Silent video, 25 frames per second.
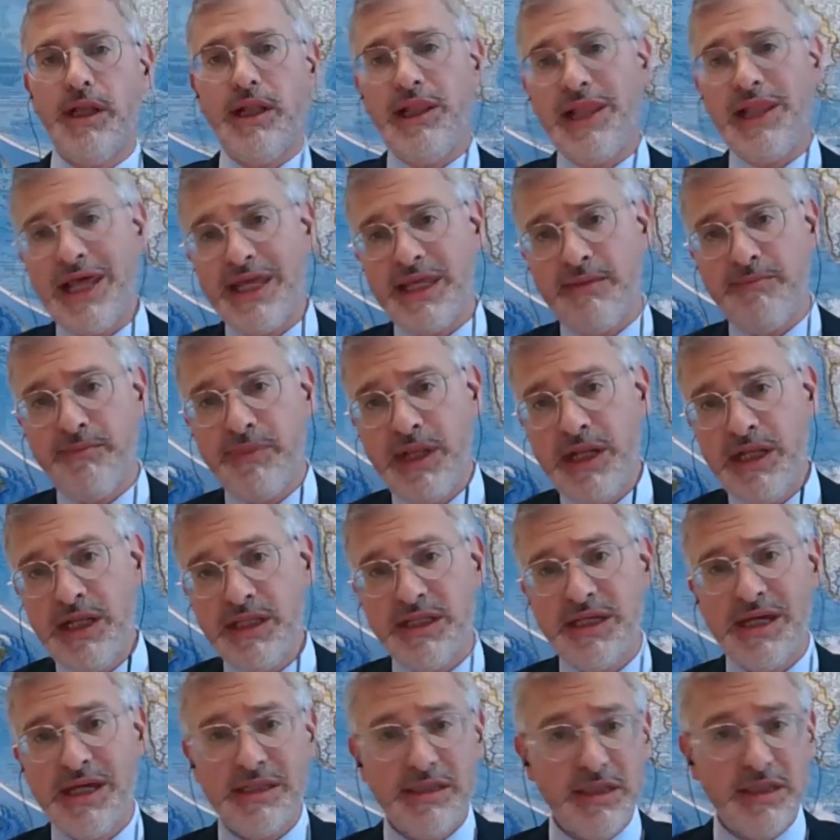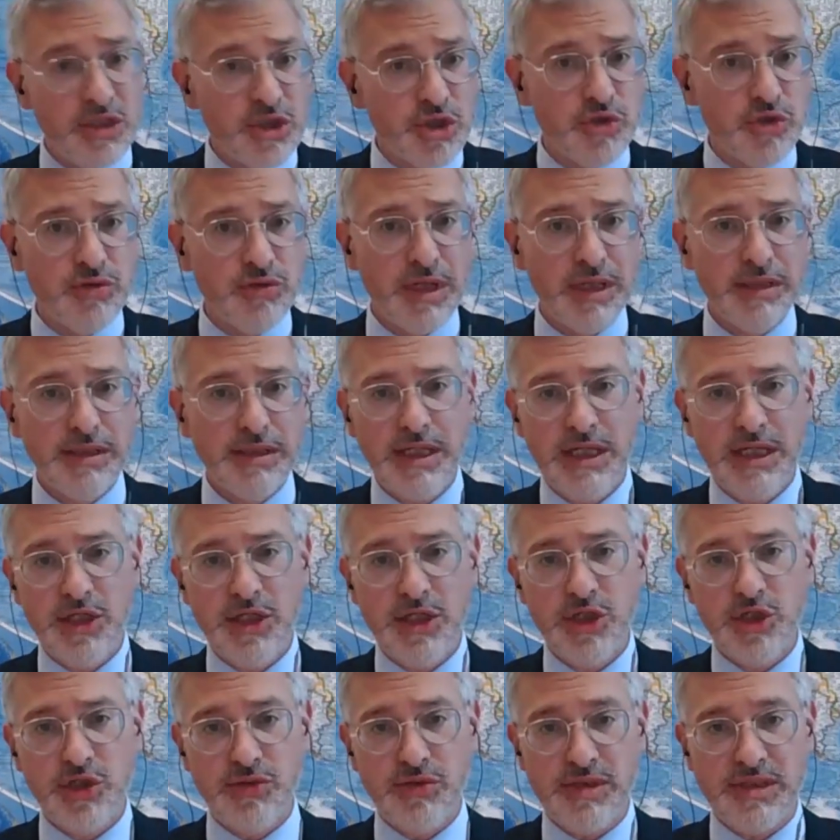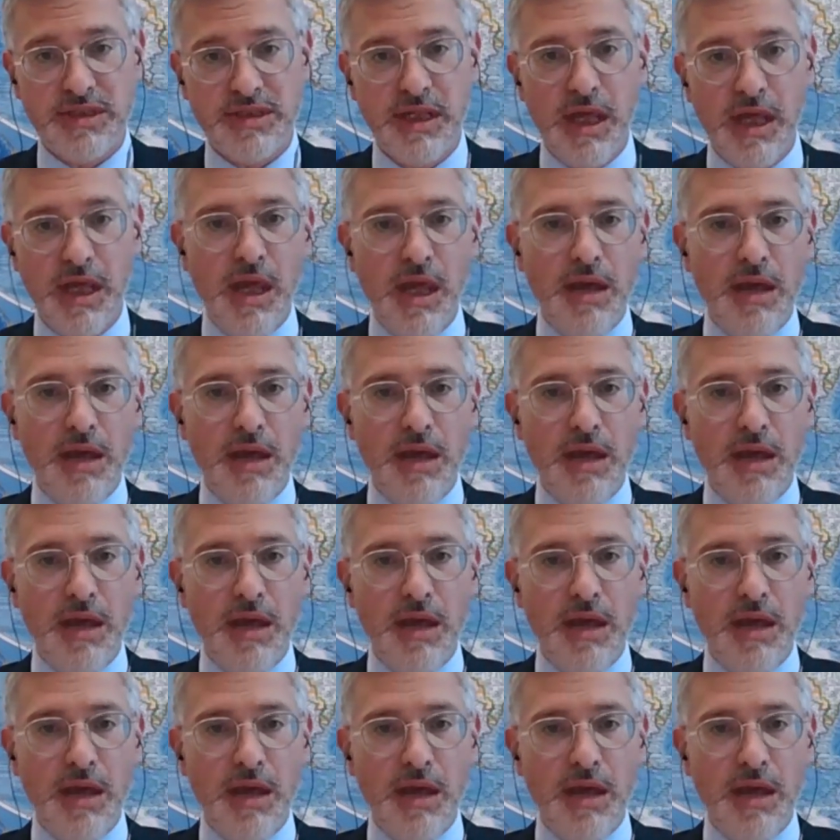liability and insurance issues,